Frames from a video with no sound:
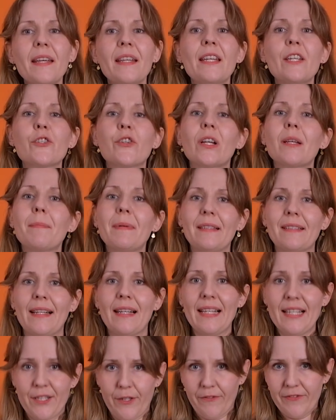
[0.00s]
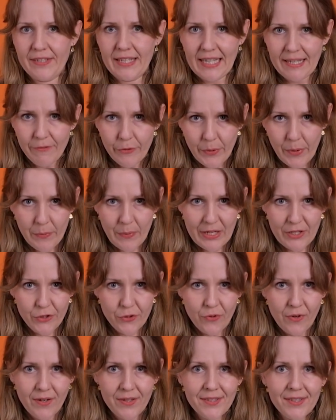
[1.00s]
initially built a list of delivery
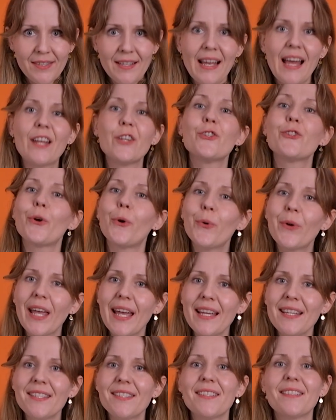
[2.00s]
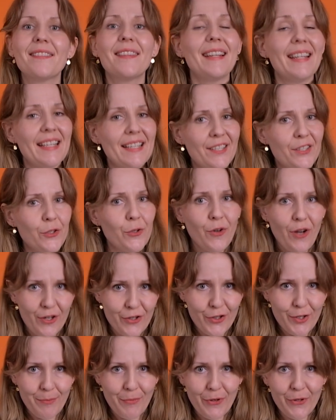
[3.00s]
restaurants and showcased the list to
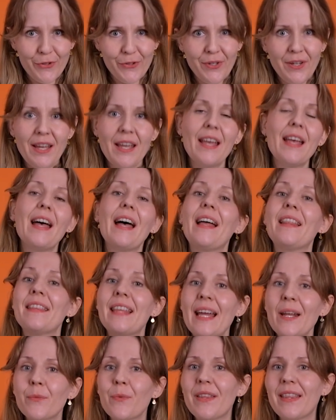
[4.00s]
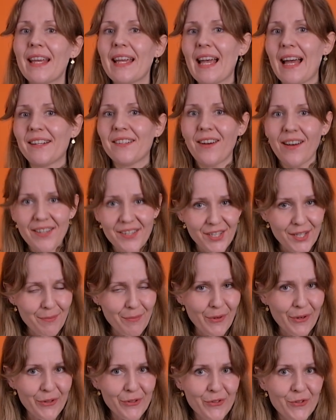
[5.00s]
customers. And then when they had
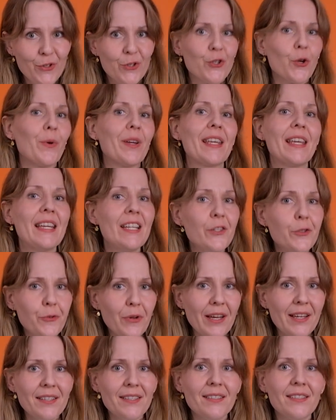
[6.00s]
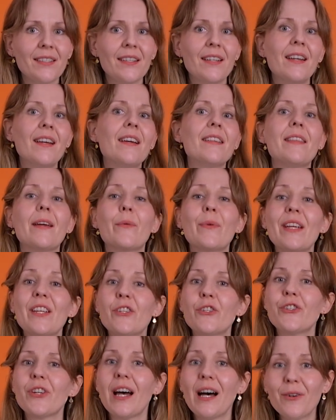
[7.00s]
customers showing interest, They
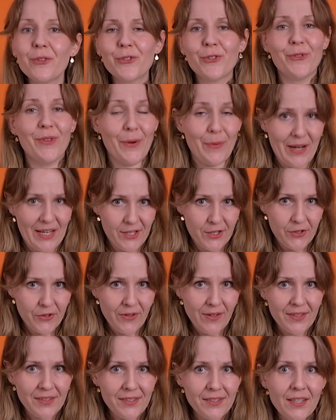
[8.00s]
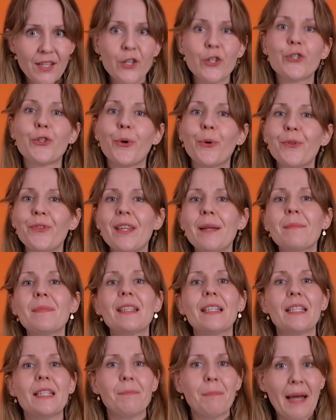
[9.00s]
reached out to the restaurants, showed them
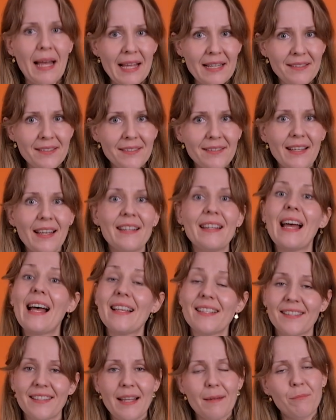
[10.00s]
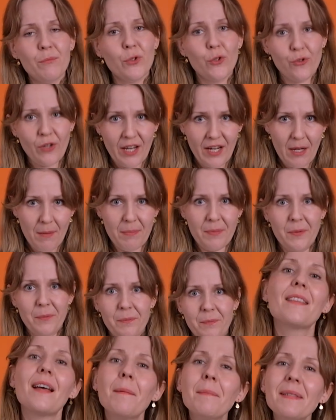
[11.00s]
the demand, and asked them to sign up.
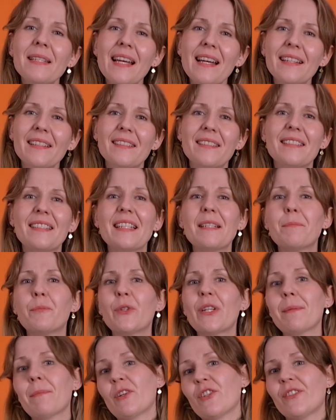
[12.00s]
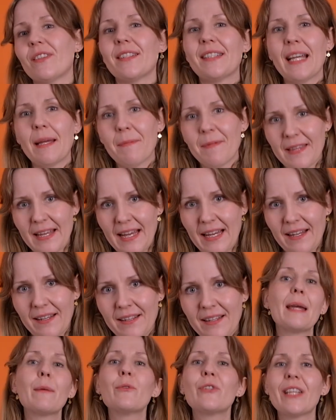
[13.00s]
Thumbtack did pretty much the same thing.
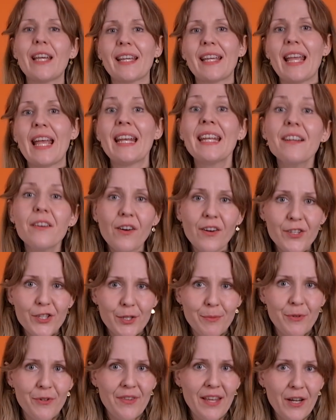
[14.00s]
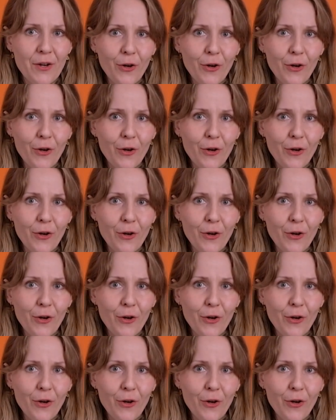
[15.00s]
They would take any customer they